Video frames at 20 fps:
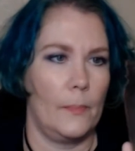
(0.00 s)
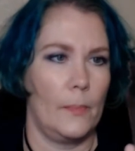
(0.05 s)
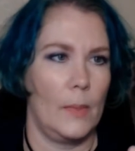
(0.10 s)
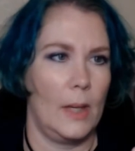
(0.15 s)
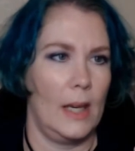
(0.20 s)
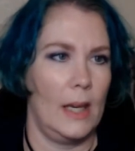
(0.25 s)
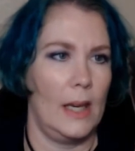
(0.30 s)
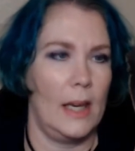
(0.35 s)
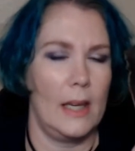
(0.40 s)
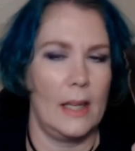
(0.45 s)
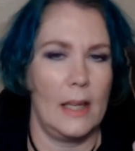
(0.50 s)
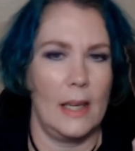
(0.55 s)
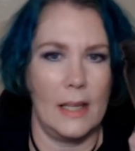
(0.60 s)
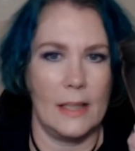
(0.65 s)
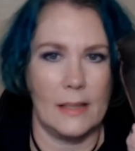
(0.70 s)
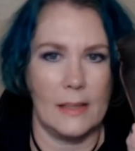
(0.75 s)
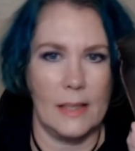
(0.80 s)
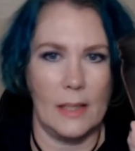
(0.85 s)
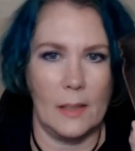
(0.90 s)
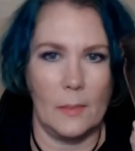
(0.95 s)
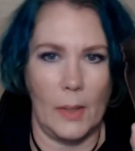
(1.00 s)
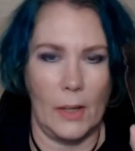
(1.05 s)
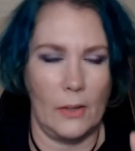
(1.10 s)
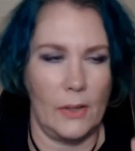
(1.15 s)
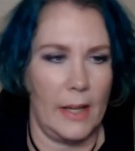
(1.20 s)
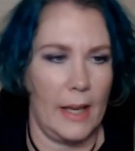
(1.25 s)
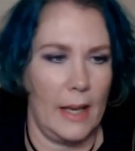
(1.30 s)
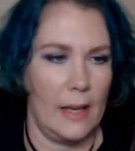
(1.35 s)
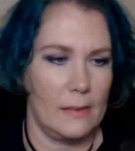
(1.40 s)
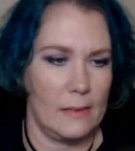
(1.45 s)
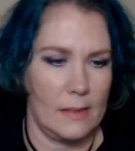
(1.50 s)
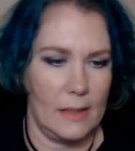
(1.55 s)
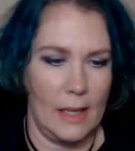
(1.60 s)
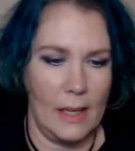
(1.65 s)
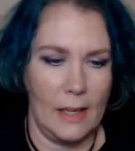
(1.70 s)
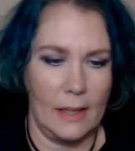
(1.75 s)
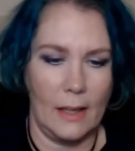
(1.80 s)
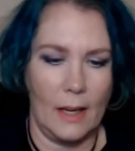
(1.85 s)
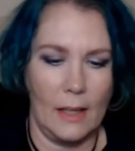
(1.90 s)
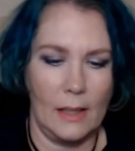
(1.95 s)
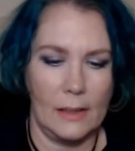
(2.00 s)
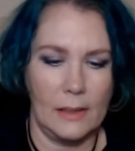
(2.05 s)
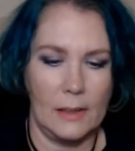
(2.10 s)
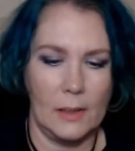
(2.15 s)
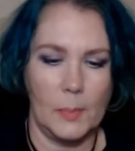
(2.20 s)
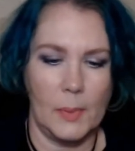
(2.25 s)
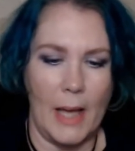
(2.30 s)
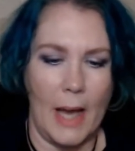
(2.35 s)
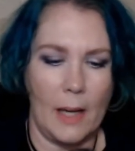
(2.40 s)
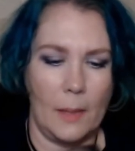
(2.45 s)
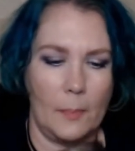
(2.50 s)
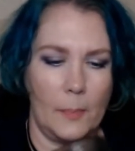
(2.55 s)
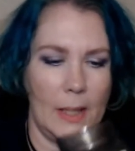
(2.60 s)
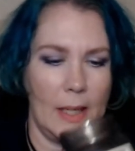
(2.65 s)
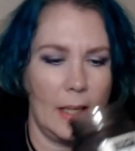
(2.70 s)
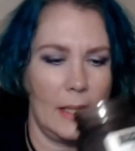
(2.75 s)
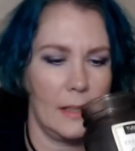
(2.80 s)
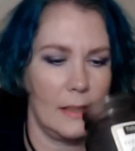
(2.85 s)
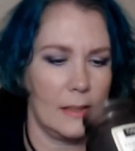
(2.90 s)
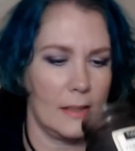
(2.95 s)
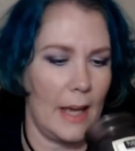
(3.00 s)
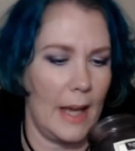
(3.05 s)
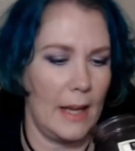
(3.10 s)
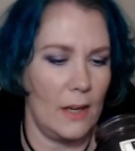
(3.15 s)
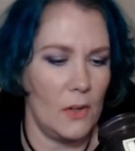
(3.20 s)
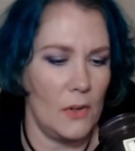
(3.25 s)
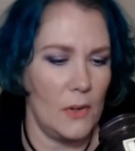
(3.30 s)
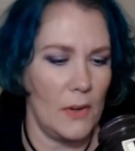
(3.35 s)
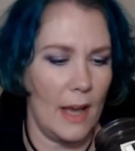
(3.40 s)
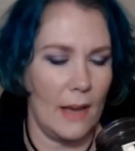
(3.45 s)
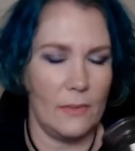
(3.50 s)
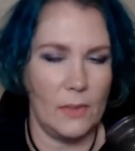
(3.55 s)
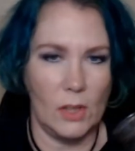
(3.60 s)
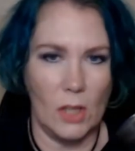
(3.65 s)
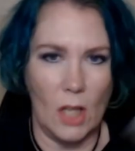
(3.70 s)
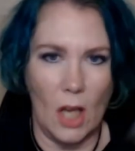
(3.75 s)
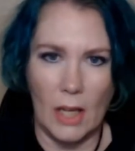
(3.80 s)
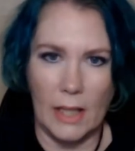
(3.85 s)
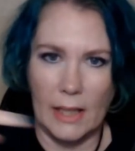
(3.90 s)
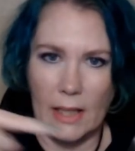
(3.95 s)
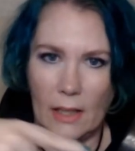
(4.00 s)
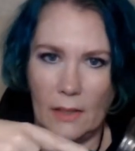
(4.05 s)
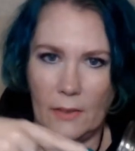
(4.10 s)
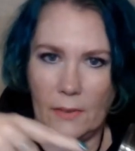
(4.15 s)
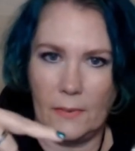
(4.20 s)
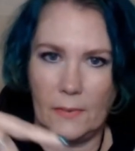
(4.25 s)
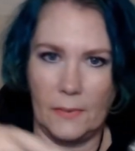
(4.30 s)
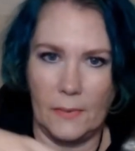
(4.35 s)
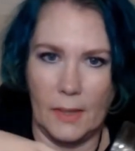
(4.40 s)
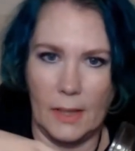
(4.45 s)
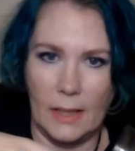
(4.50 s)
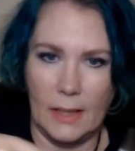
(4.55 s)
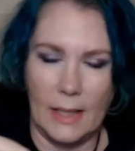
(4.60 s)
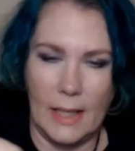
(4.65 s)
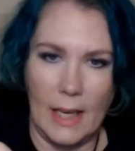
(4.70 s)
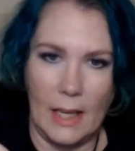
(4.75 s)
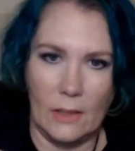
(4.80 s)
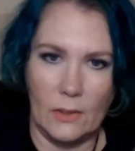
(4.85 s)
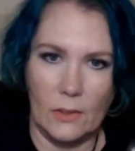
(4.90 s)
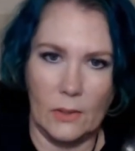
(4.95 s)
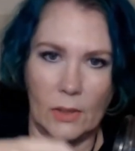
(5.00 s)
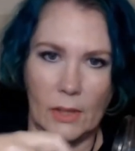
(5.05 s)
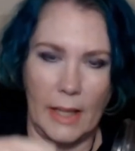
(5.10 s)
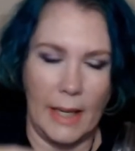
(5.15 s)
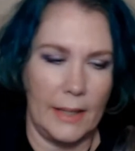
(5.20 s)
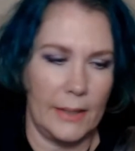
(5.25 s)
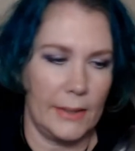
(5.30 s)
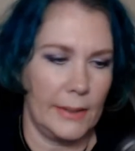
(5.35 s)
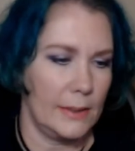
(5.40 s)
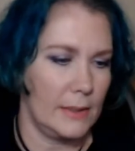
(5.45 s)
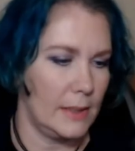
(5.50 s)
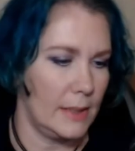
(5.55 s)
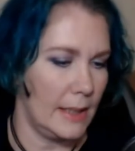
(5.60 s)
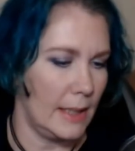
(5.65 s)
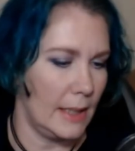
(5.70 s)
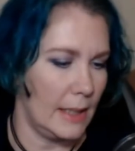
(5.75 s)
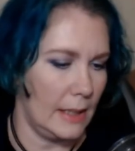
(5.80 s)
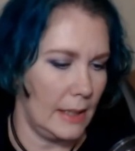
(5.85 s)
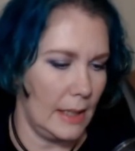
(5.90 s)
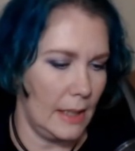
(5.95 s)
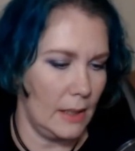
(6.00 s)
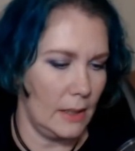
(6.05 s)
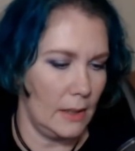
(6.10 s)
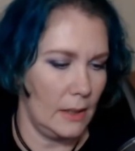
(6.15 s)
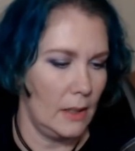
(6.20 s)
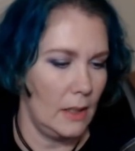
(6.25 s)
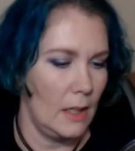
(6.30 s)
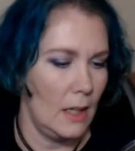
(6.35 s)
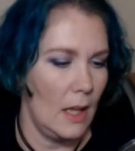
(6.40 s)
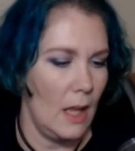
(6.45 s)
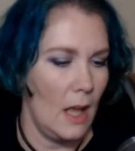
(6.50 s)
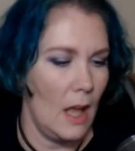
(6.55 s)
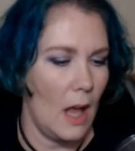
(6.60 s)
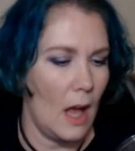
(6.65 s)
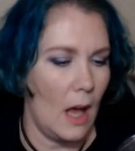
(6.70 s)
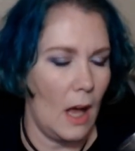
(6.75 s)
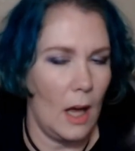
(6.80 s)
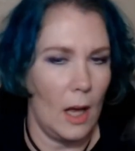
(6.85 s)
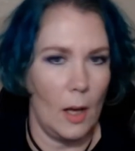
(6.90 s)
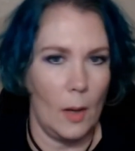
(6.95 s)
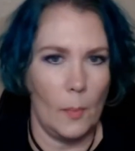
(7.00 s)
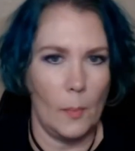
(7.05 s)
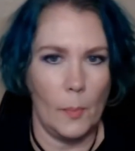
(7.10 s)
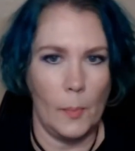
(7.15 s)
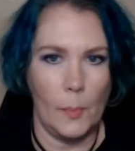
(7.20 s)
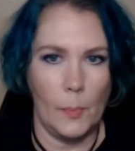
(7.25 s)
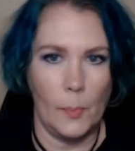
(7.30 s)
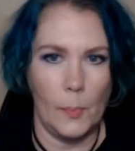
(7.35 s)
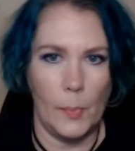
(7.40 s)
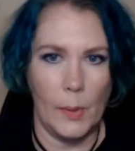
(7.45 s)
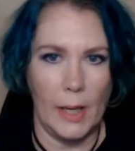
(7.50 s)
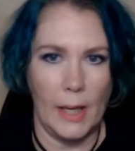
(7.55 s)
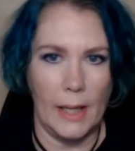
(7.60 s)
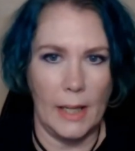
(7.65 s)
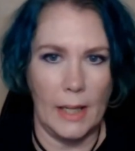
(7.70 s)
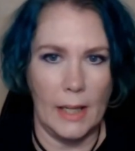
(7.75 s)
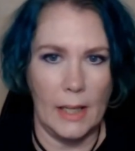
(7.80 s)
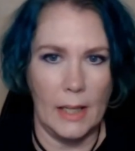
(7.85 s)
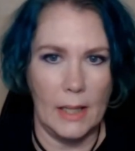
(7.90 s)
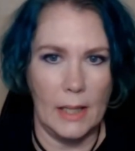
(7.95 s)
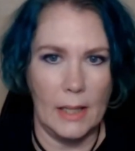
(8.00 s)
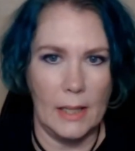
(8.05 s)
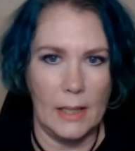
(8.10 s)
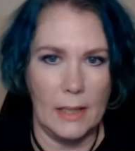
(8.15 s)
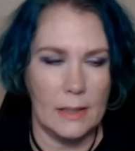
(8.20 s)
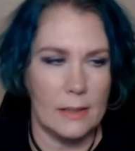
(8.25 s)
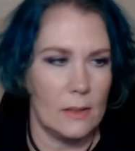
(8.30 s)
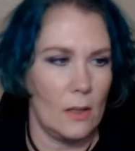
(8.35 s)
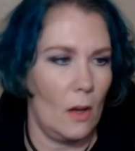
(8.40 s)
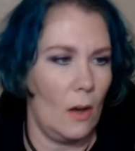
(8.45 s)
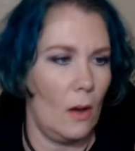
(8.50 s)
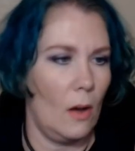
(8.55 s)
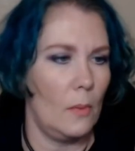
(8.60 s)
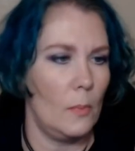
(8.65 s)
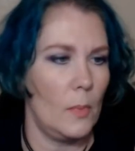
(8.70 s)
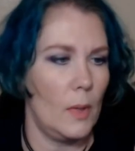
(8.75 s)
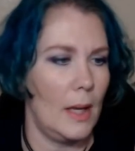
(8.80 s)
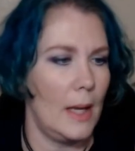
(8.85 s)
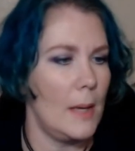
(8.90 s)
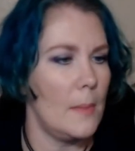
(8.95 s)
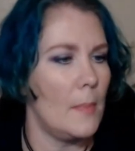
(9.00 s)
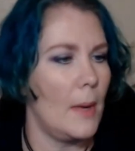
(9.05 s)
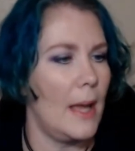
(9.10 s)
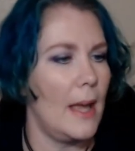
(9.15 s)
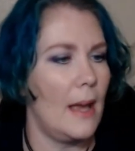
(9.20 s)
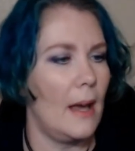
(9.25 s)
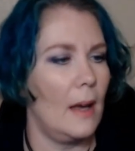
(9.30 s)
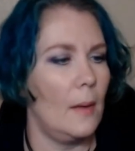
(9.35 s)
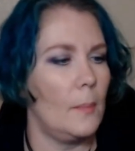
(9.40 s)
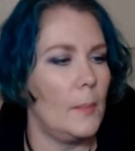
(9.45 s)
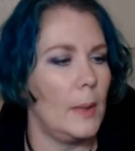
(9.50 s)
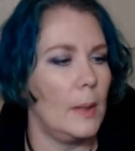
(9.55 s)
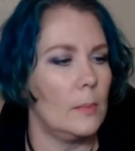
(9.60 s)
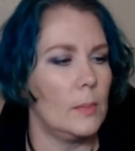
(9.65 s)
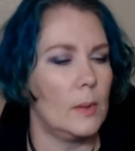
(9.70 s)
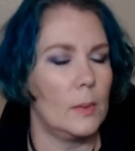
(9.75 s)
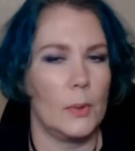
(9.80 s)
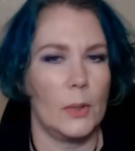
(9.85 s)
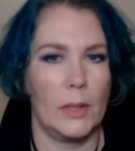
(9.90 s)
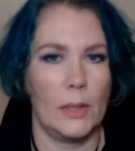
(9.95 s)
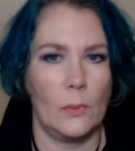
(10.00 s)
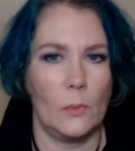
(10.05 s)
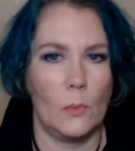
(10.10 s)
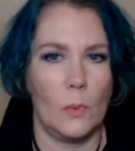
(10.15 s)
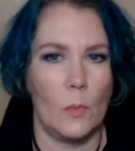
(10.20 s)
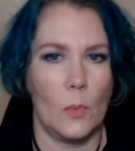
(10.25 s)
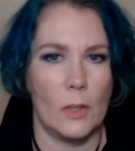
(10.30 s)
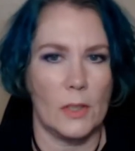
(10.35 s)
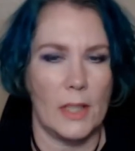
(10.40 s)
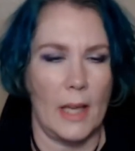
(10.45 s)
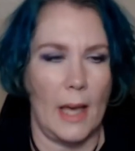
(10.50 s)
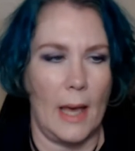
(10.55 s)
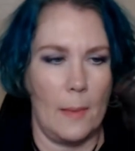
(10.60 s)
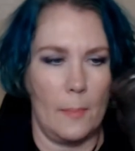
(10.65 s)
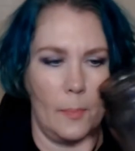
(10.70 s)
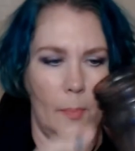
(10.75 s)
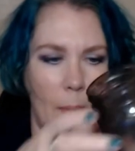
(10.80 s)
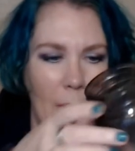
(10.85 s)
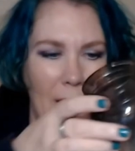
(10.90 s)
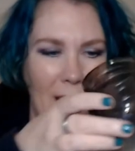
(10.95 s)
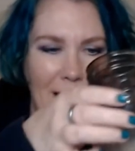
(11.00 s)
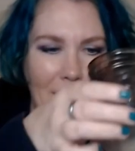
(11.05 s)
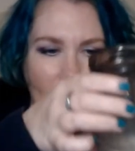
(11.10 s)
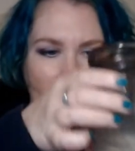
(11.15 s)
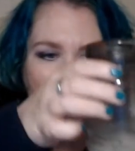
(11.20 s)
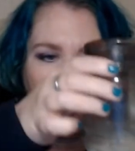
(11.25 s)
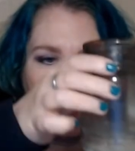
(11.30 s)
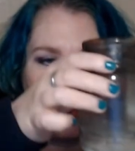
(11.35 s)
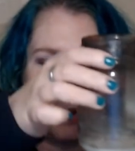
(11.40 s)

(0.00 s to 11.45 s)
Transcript: It's seen better days. It got a little black because I don't have a long enough candle lighter to get in there. But it is, it might be able to burn it one more time, but it's pretty